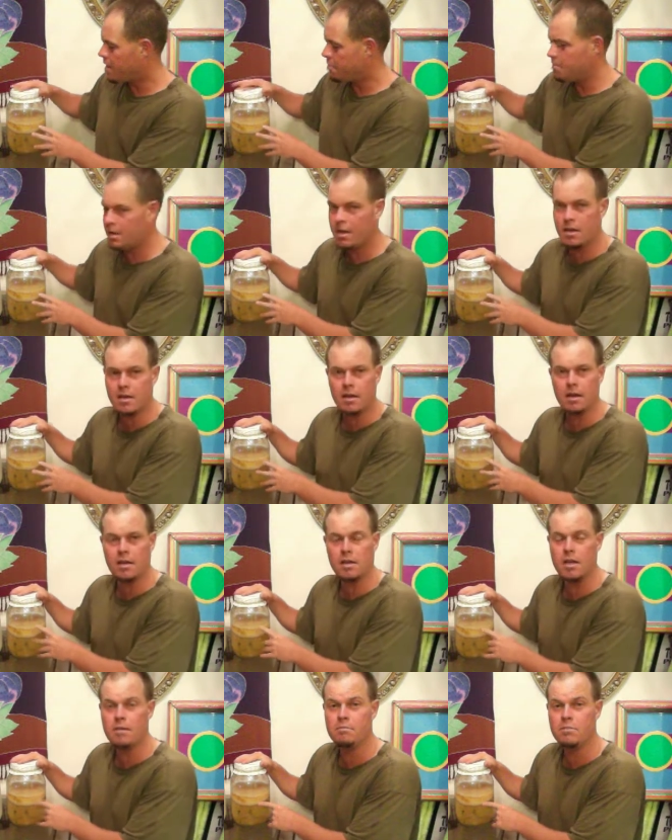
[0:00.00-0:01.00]
and make
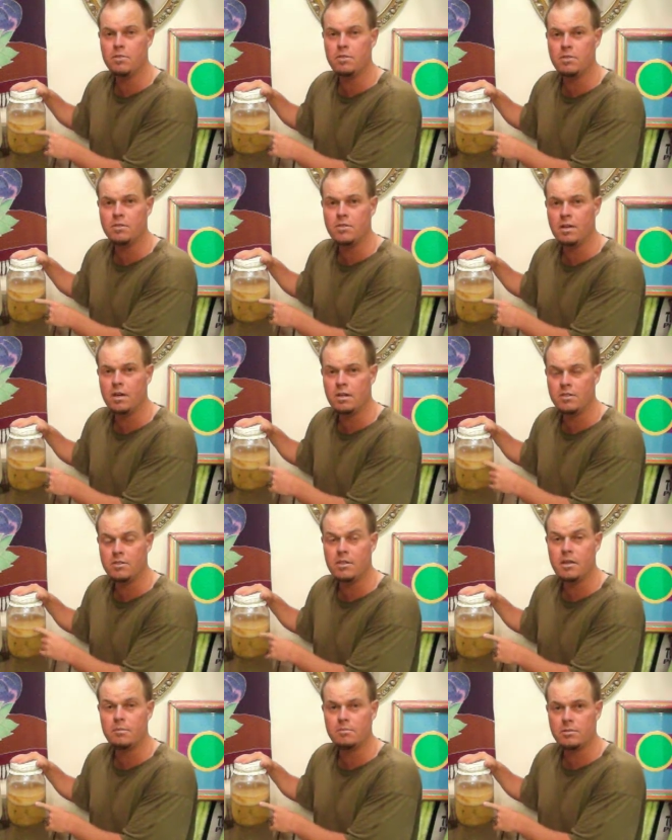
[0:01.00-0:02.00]
kombucha
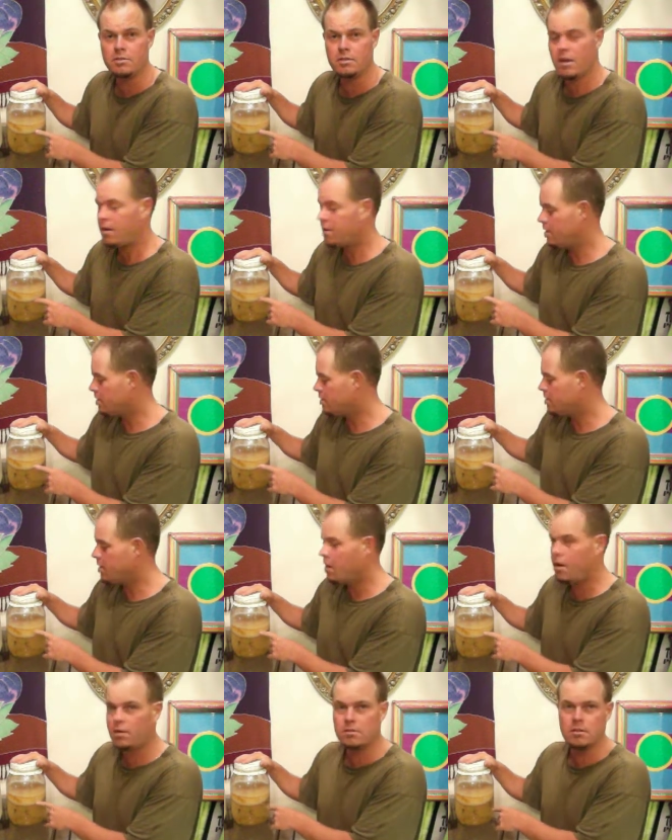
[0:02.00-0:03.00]
chips. Alright, it's
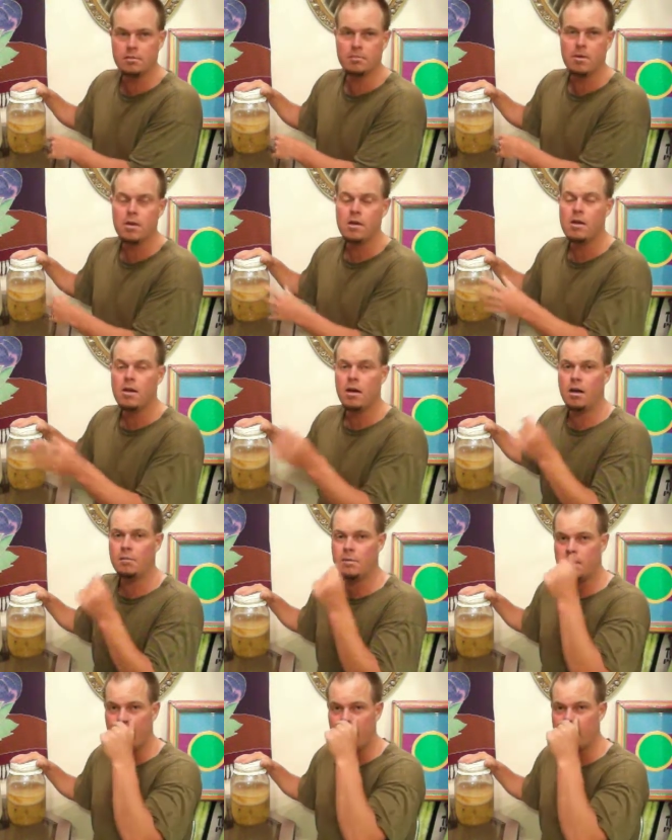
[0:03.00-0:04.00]
awesome. I'll
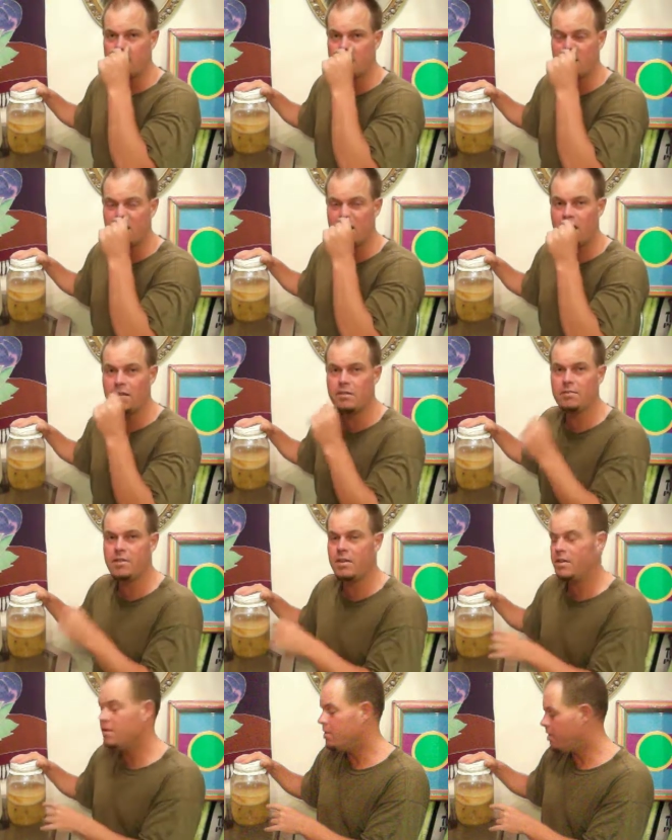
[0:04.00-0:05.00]
be having another
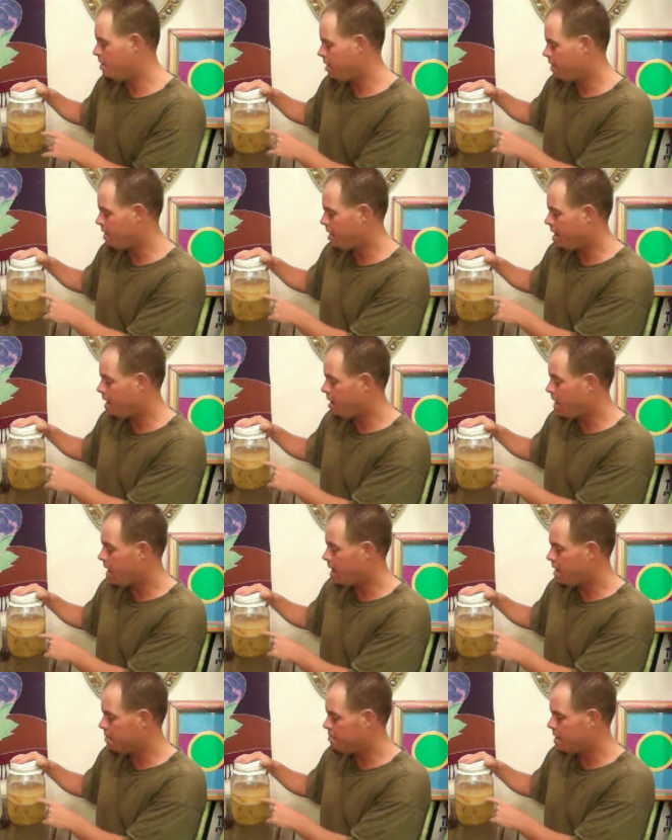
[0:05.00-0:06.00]
video on that,
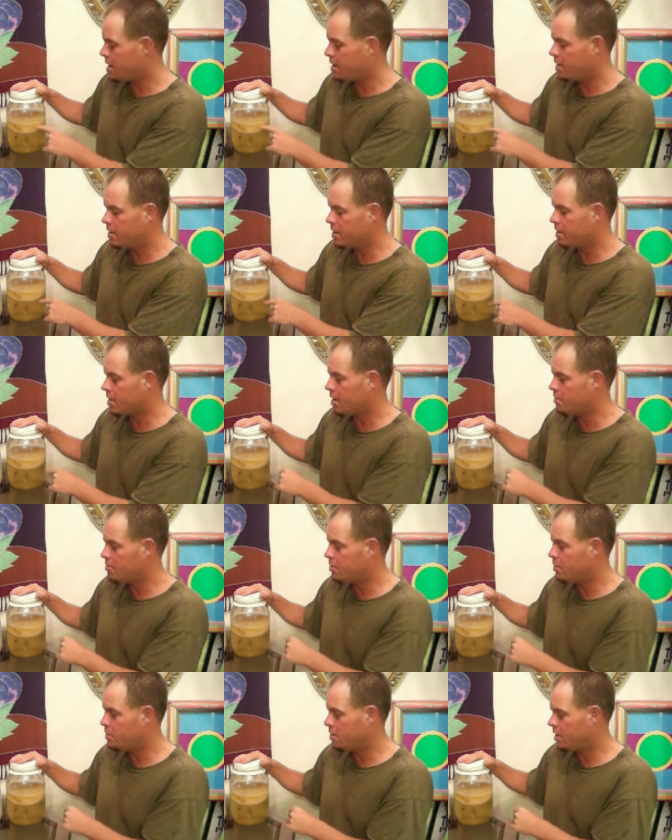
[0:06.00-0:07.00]
making the
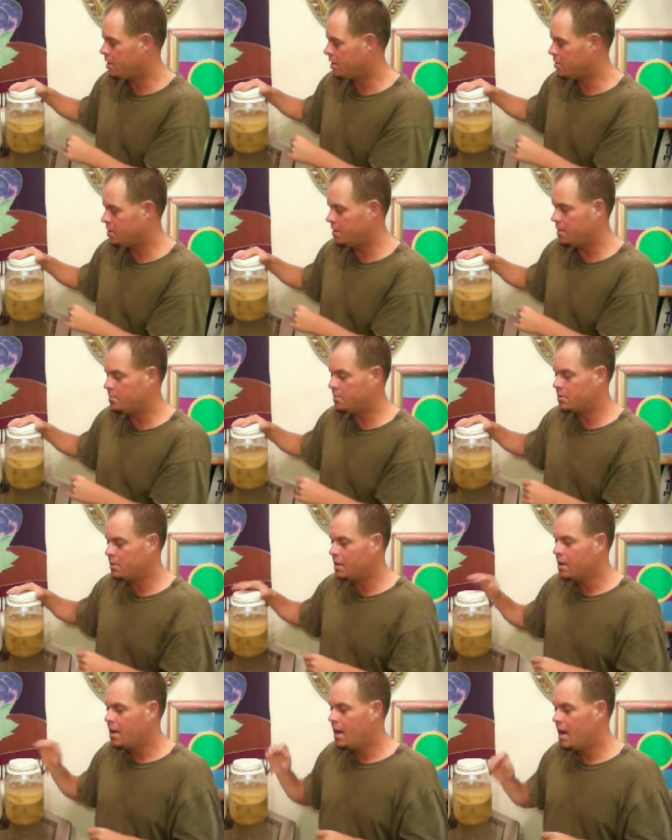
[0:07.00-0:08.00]
kombucha chips.
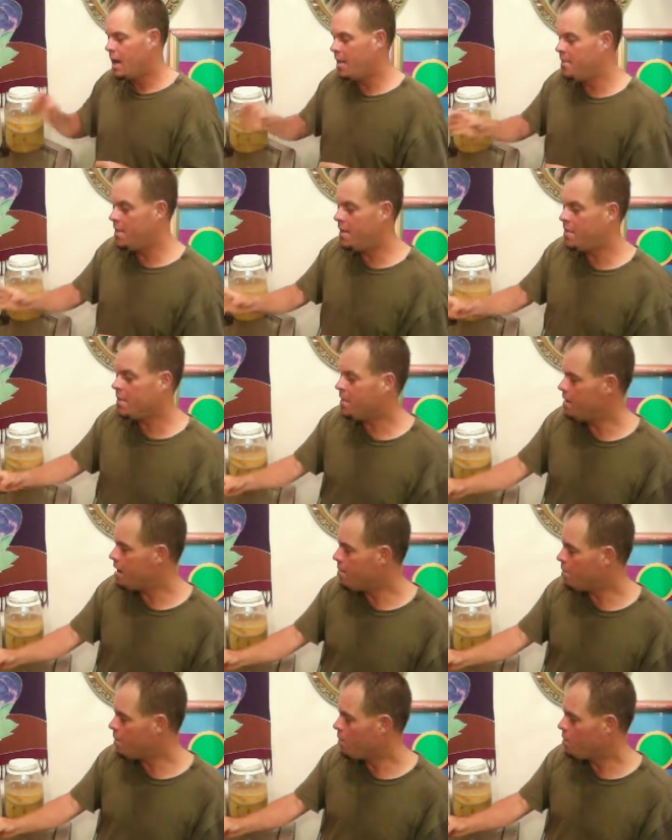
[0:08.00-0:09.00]
And then the
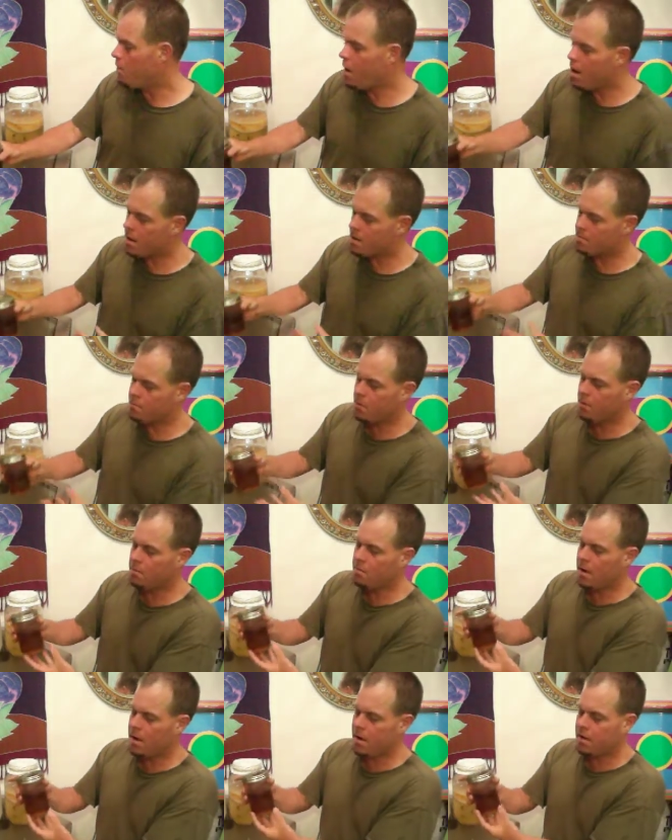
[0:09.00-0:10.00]
#1
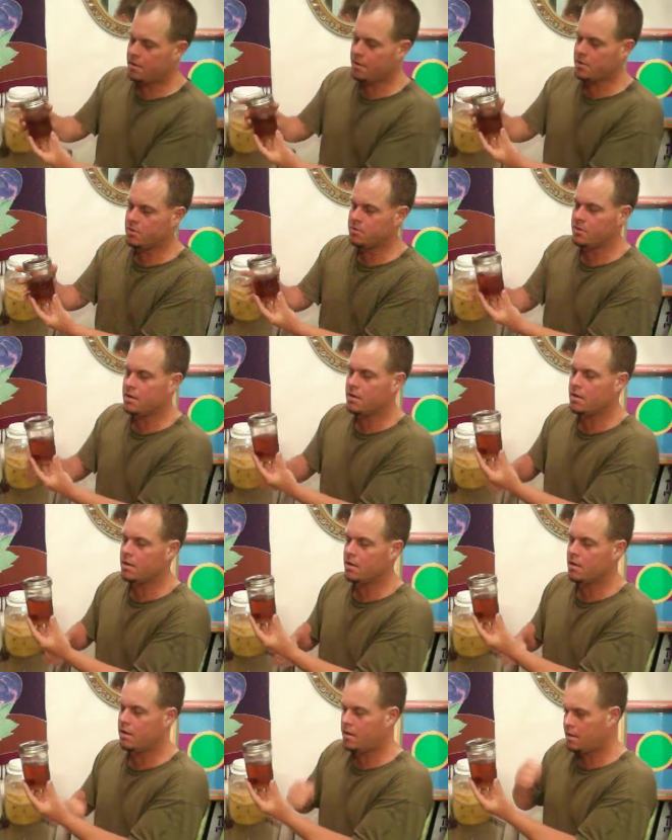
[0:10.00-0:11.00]
probiotic drink
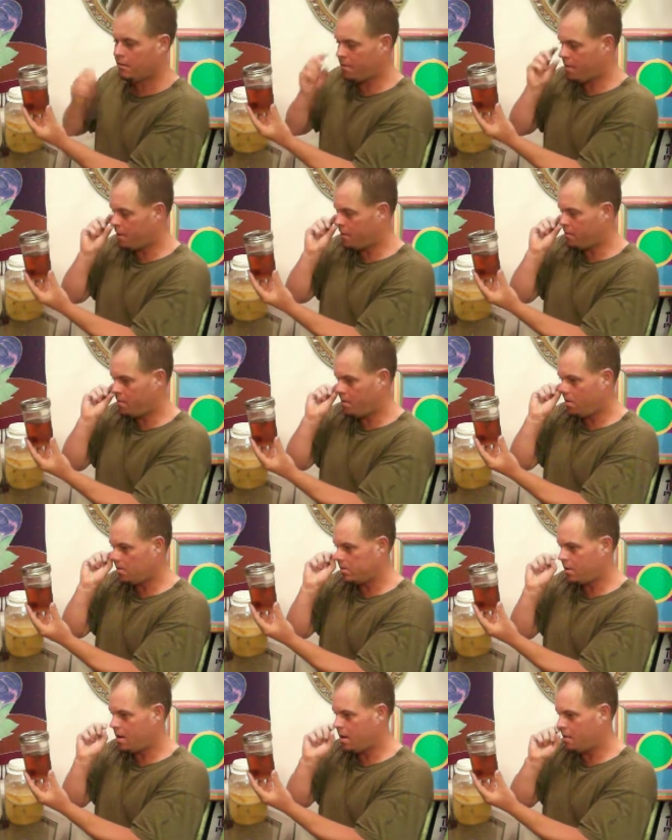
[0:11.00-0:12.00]
of
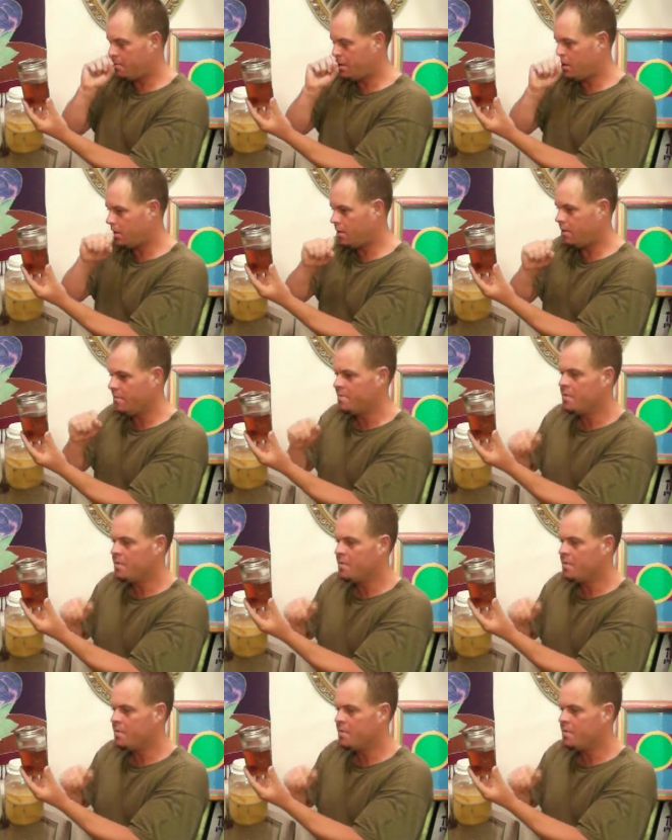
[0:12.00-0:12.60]
all time here